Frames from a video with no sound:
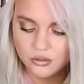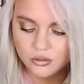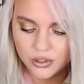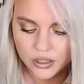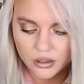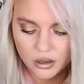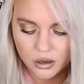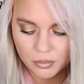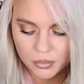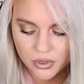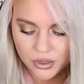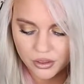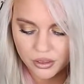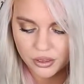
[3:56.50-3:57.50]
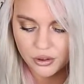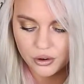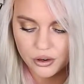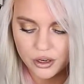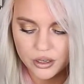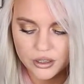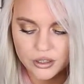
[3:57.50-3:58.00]
to fill up the
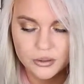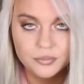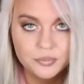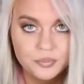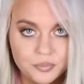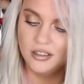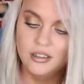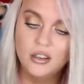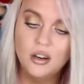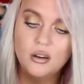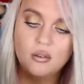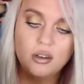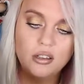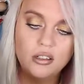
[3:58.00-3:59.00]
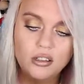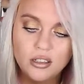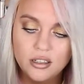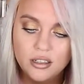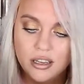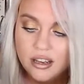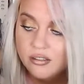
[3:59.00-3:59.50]
third. No
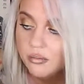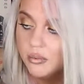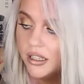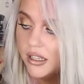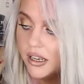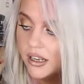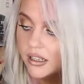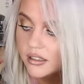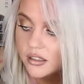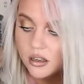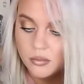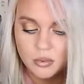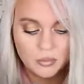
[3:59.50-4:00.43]
one gave me the heads up